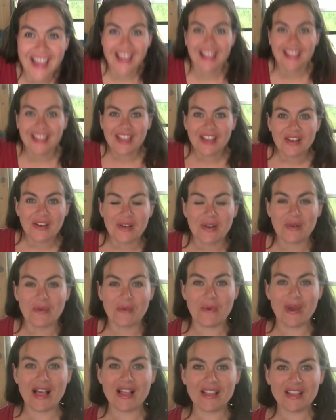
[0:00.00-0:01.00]
Hello,
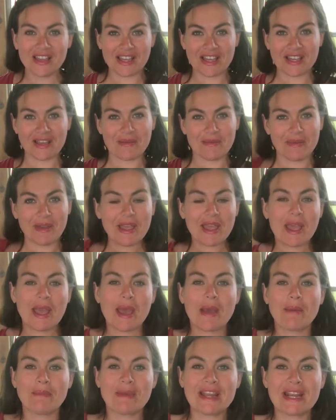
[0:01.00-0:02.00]
welcome.
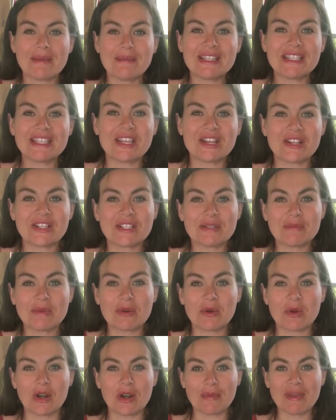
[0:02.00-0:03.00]
My name is Kirsten
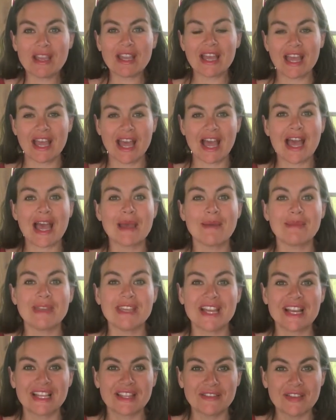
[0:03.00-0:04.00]
McCormick. I'm a
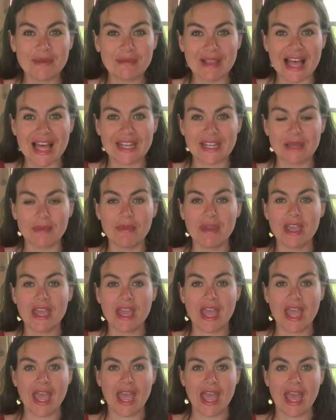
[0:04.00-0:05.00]
Young Living Platinum,
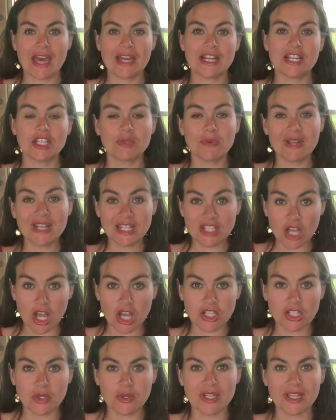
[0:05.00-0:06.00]
and I just want to
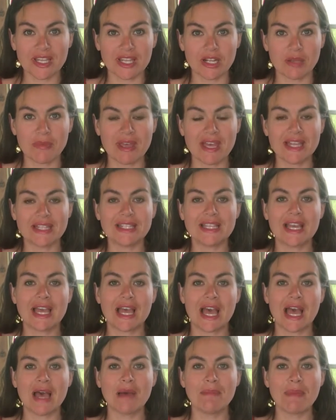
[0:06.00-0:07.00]
talk to you a little bit
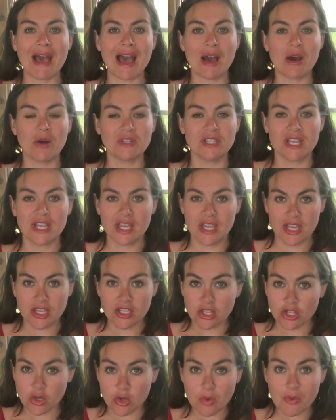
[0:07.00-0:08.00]
about
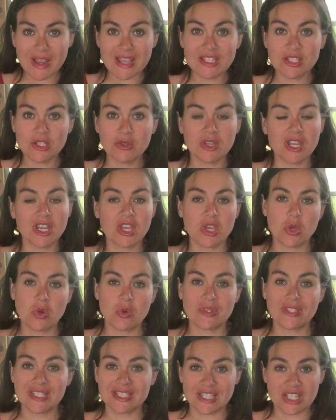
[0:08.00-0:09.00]
3 ways you can
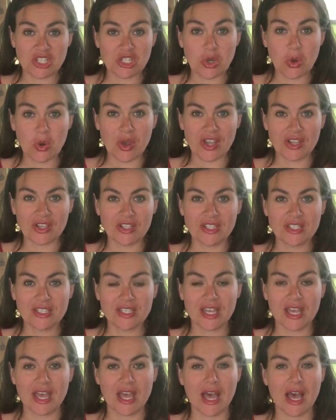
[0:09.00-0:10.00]
use essential
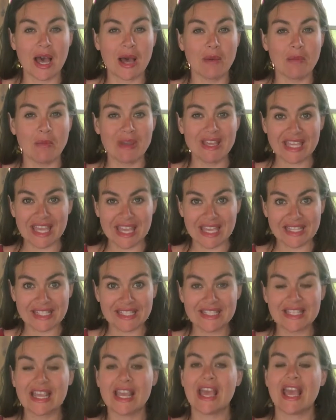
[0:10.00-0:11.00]
oils with
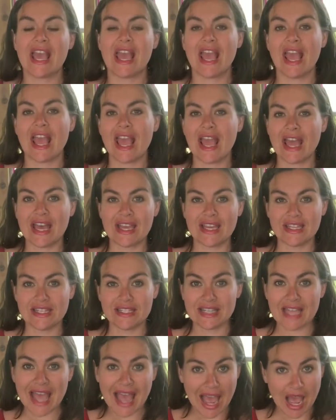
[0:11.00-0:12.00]
kids
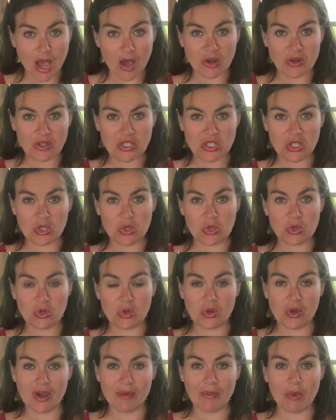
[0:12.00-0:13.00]
and how
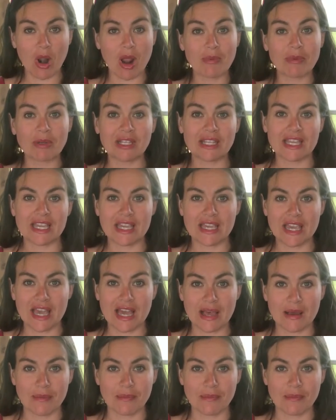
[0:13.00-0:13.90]
to properly